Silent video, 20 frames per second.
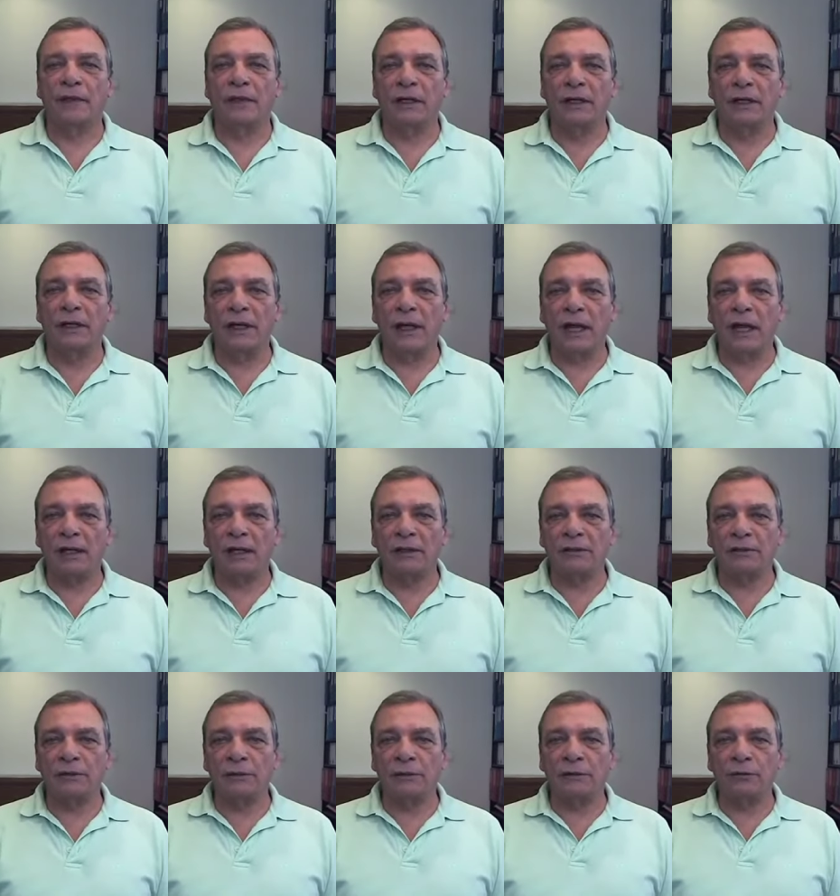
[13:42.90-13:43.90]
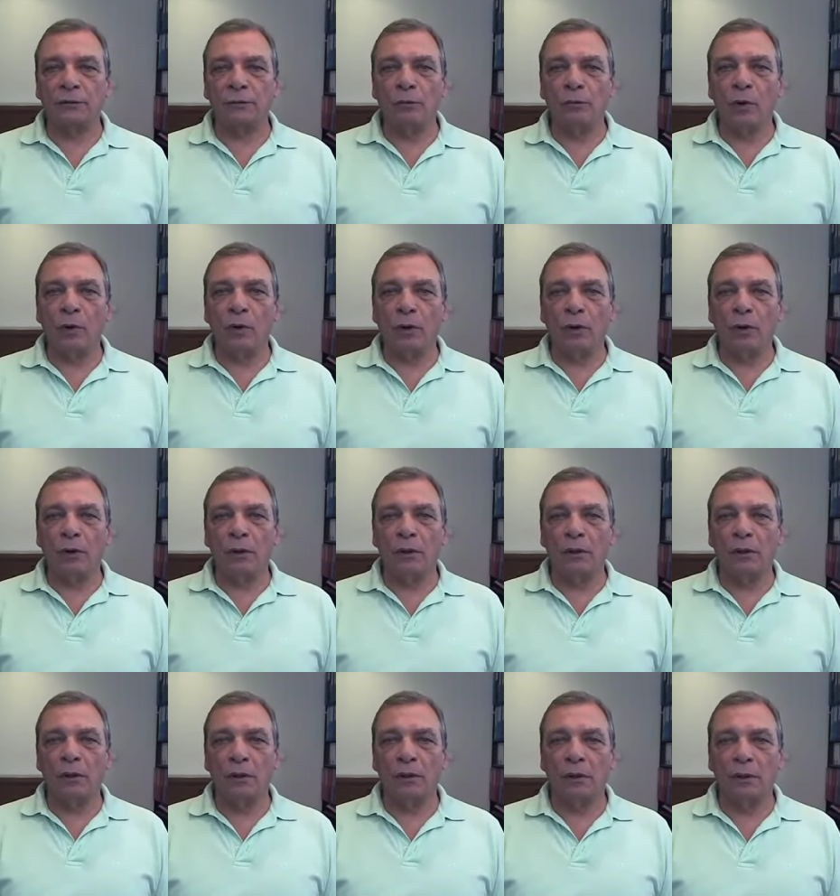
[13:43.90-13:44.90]
Relax even more.
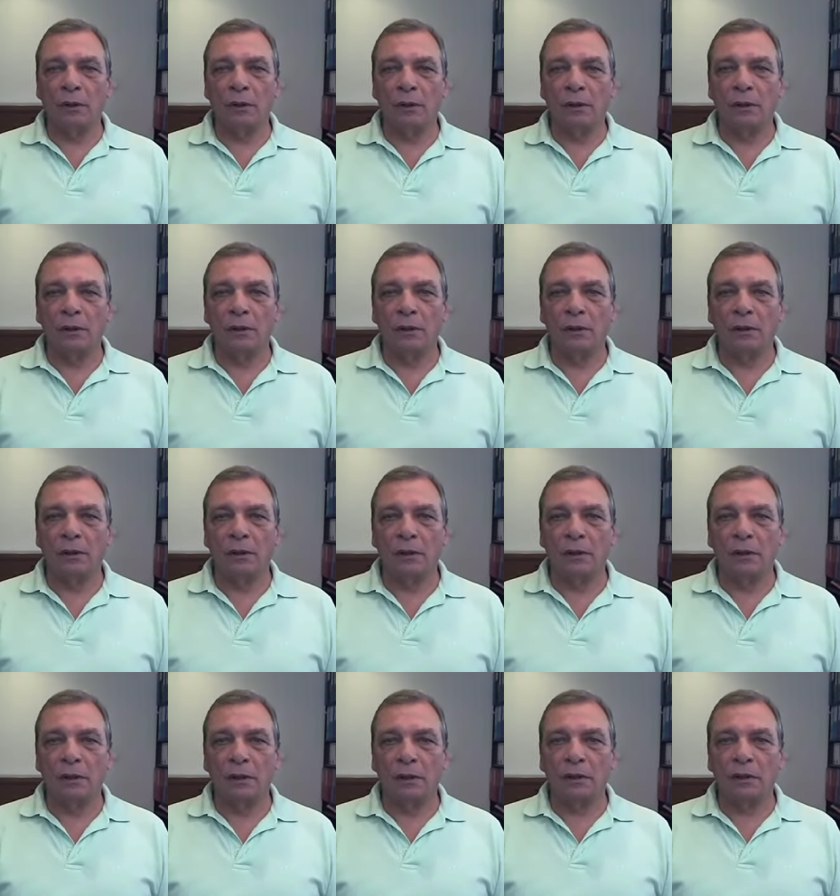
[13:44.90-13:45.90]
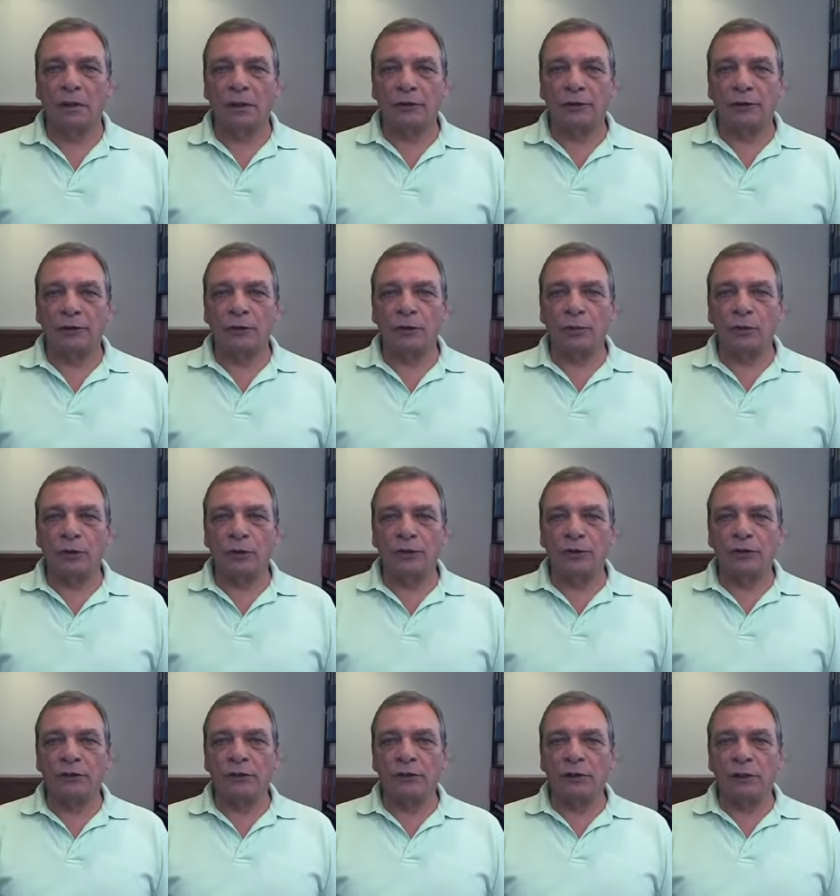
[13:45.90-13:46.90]
And let your
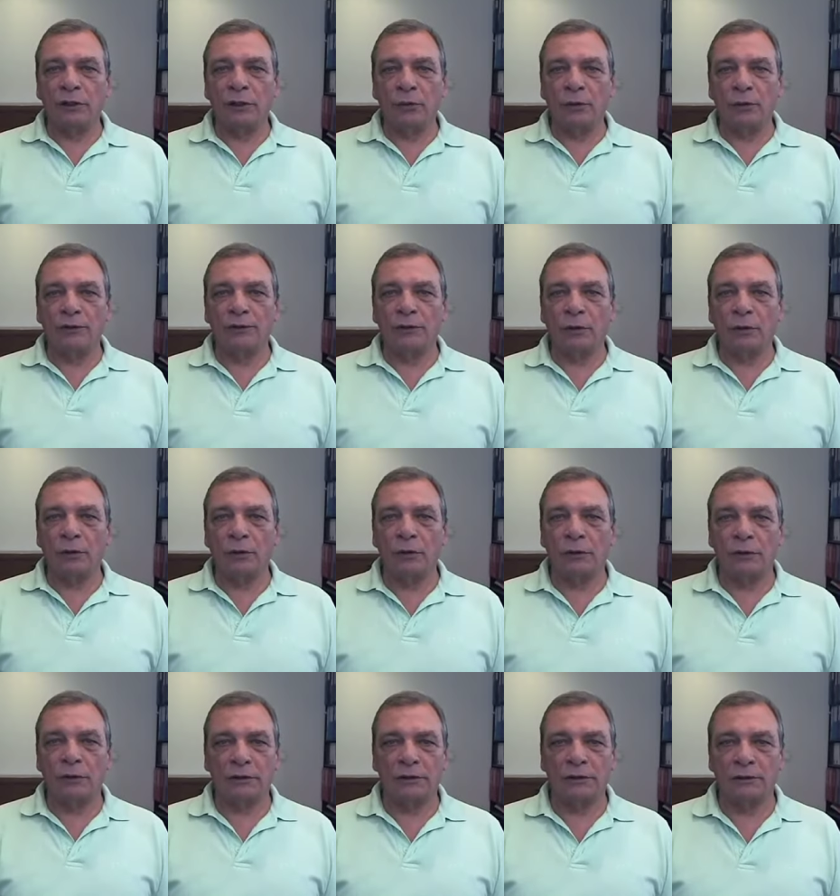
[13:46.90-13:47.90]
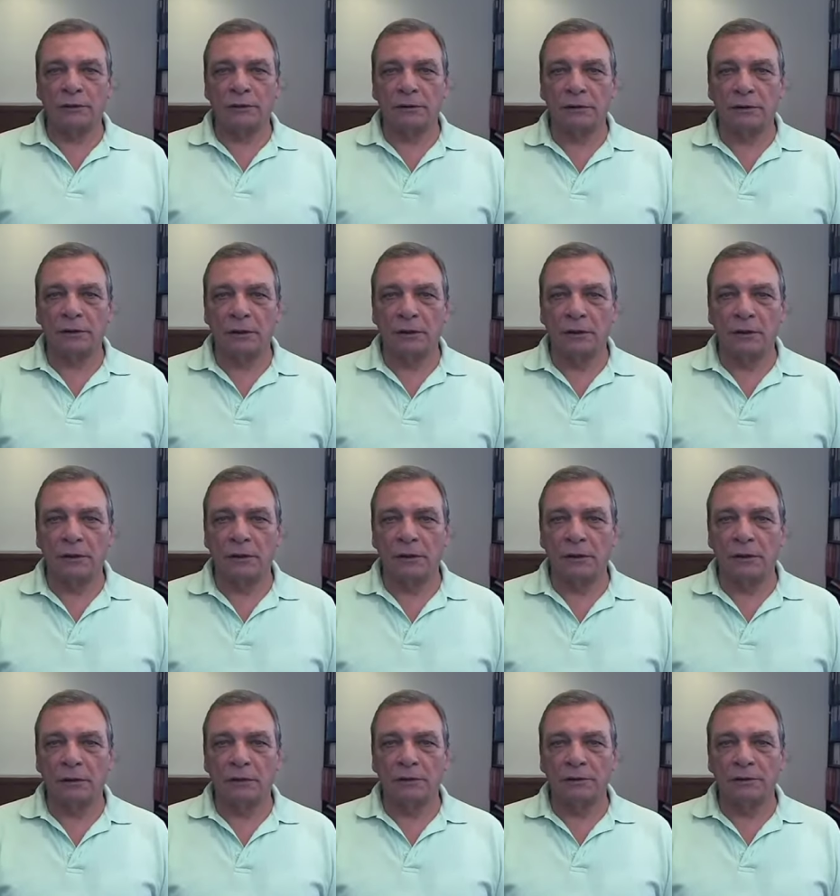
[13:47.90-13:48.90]
body deal with all this.
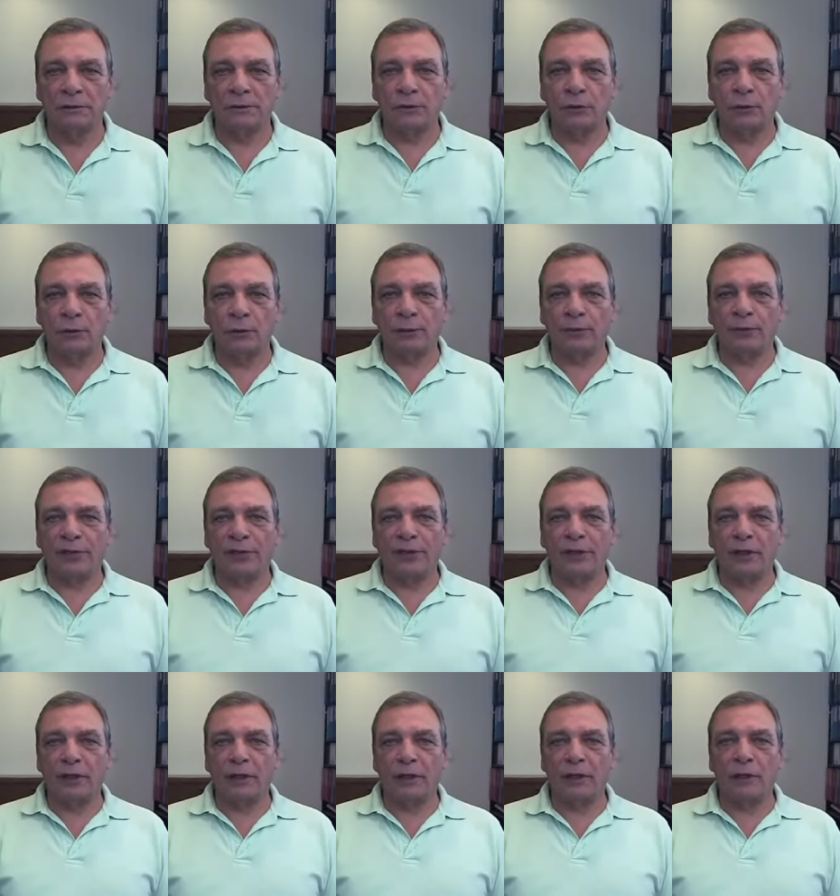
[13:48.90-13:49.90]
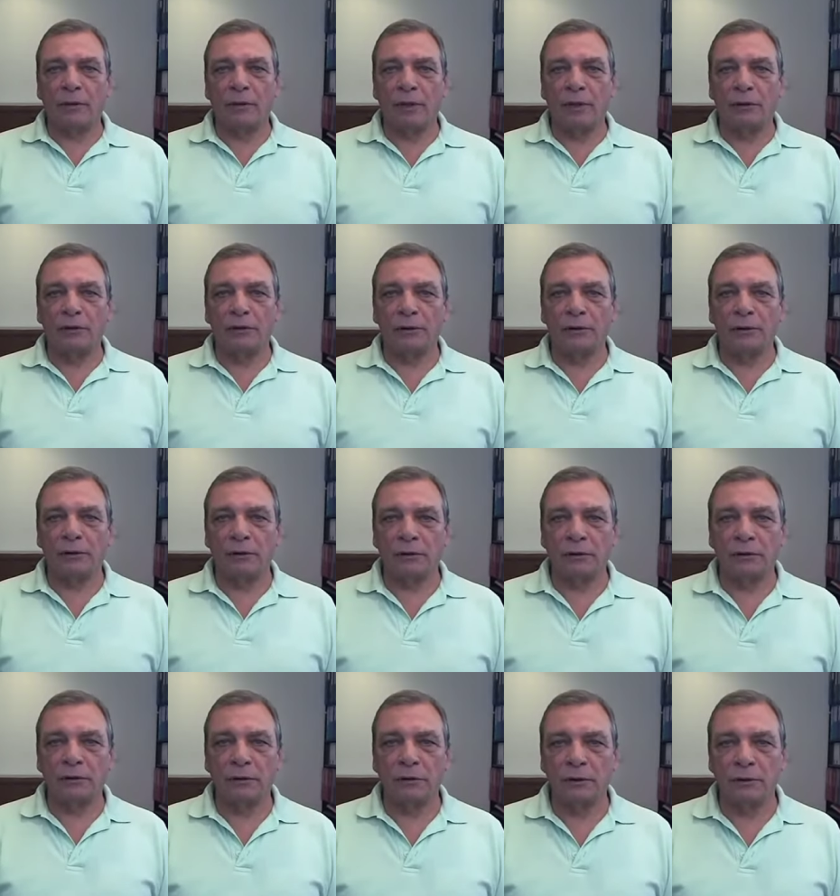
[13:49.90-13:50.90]
Stop thinking about
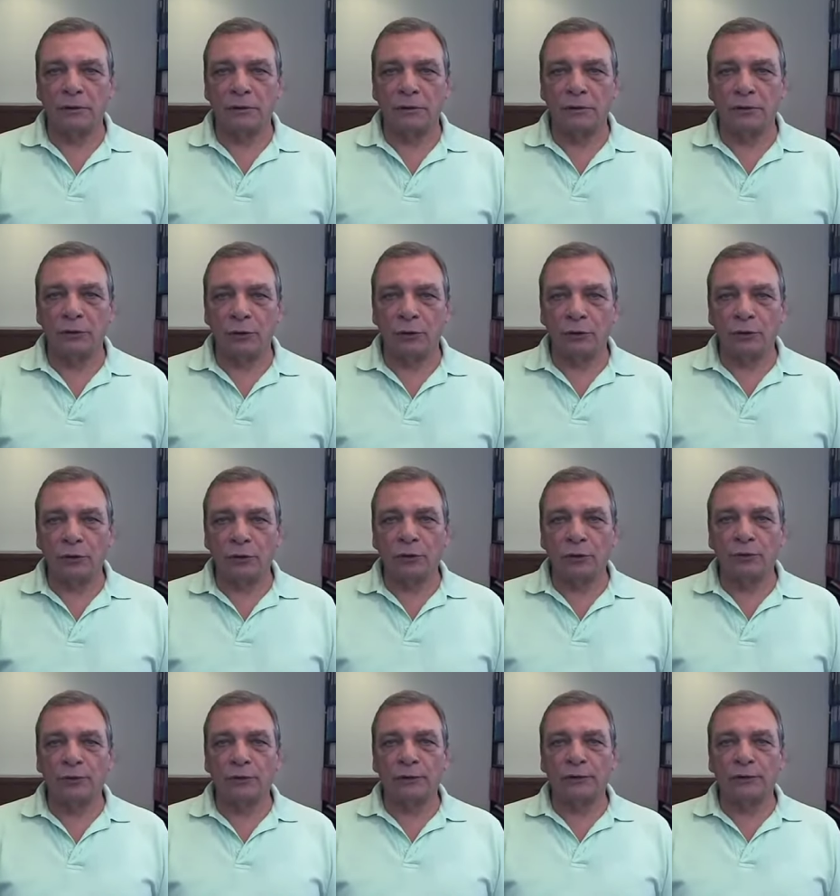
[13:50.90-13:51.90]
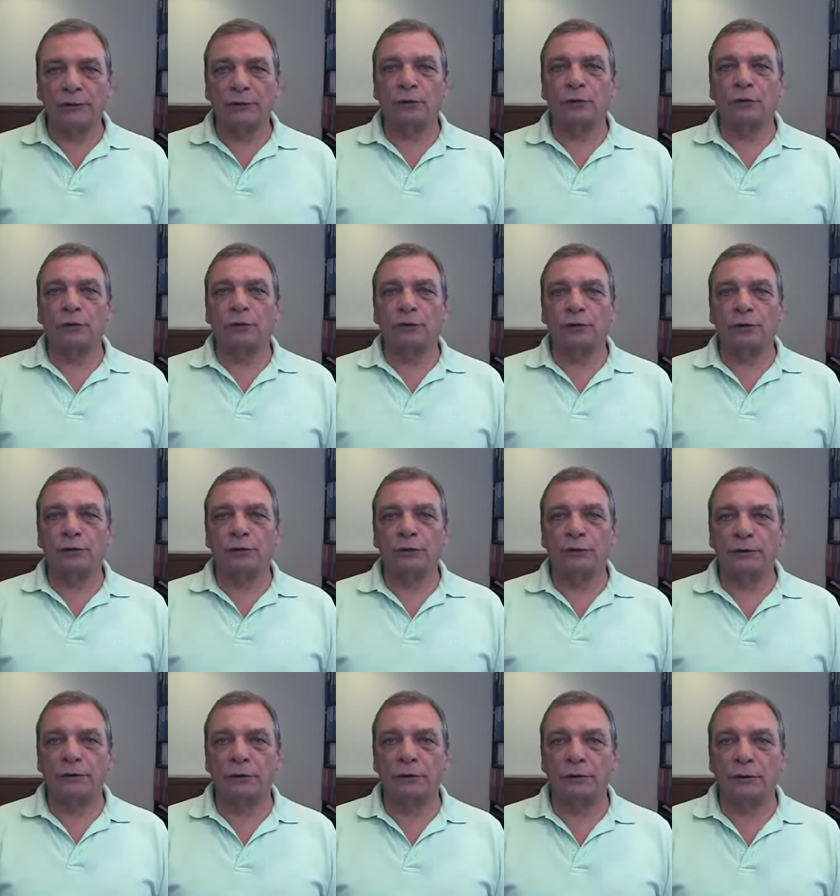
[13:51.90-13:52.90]
it. Don't offer
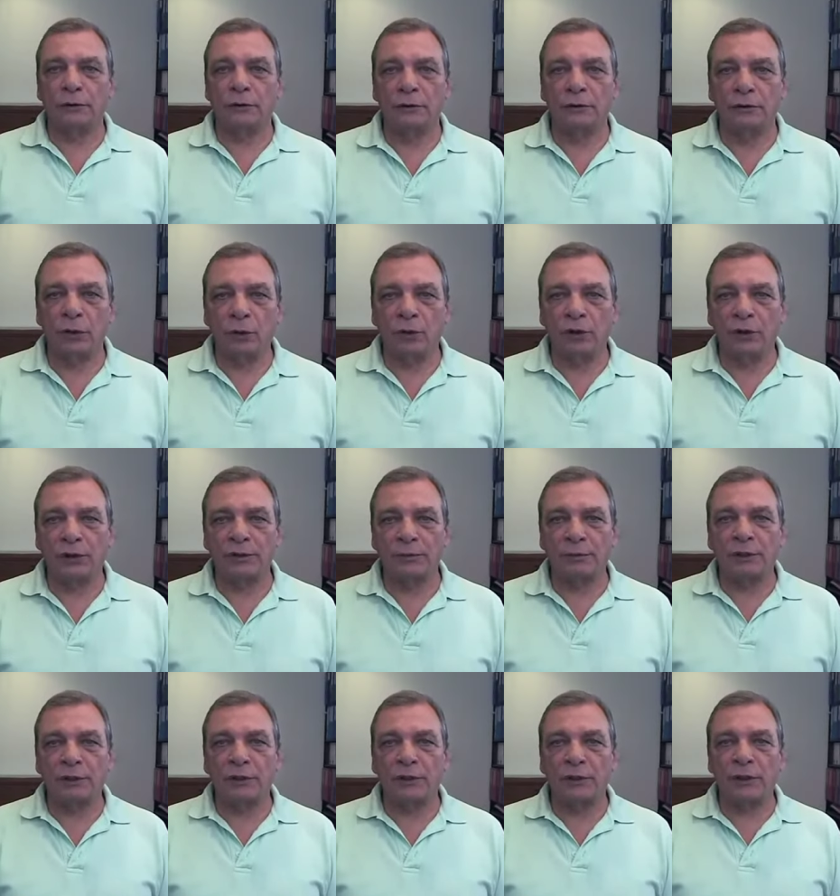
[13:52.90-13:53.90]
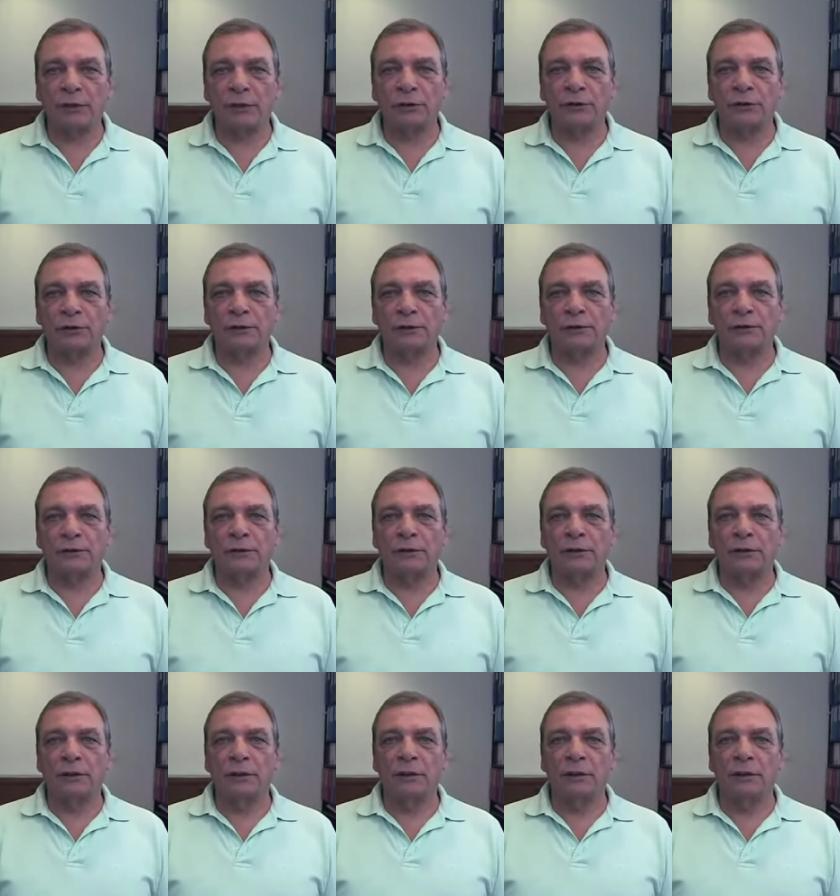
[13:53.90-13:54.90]
solutions. No explanations.
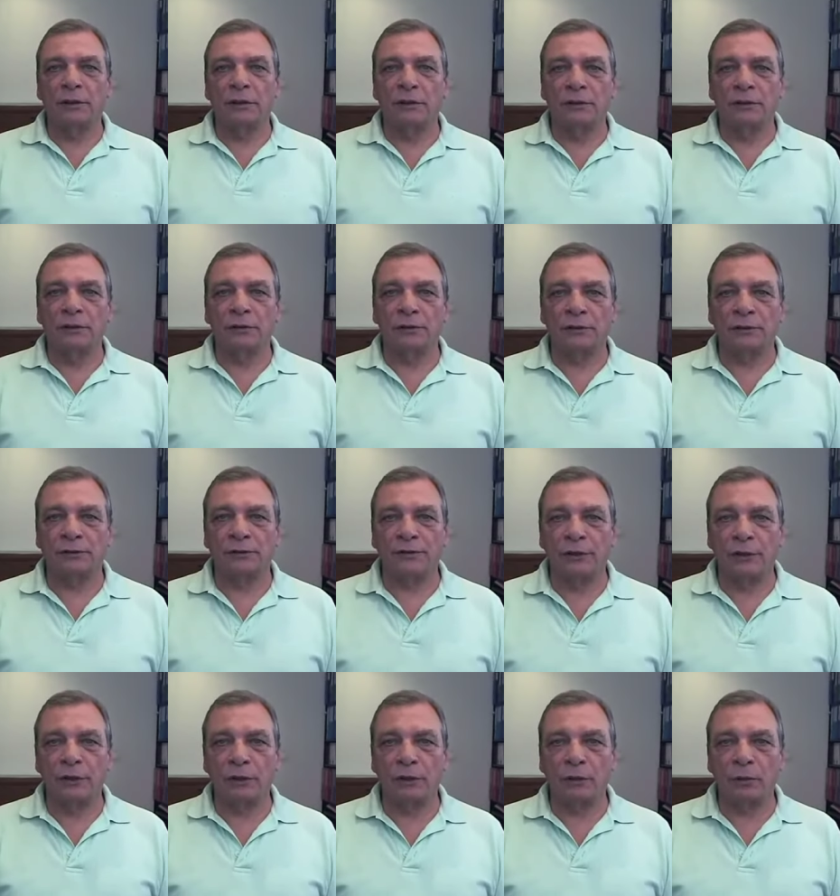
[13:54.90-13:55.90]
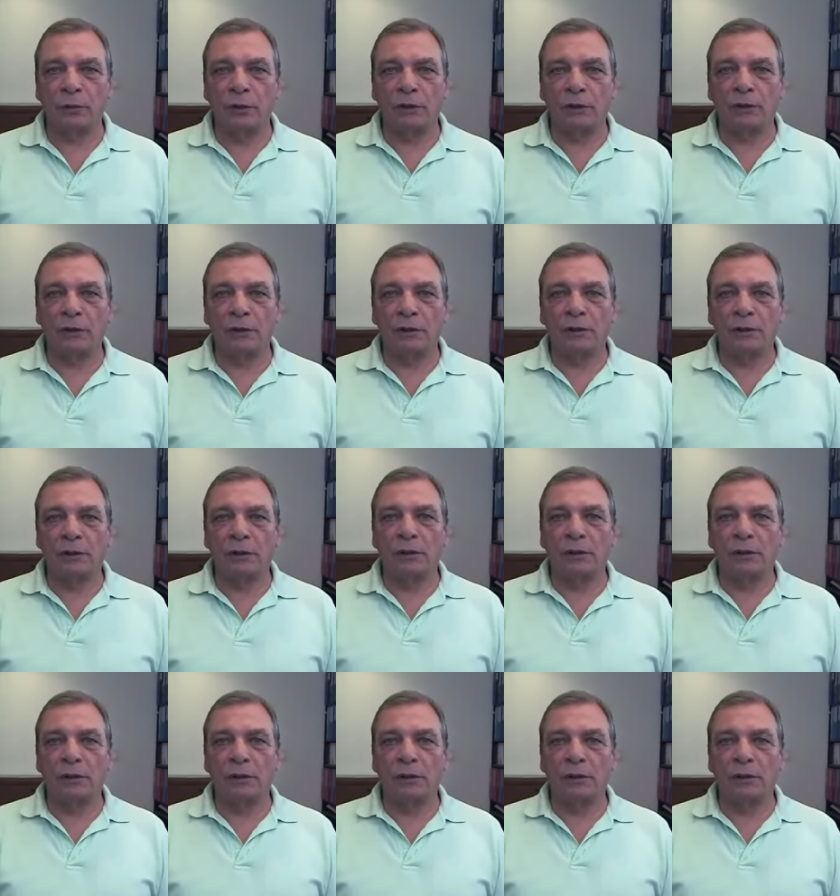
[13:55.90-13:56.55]
Just feel your body.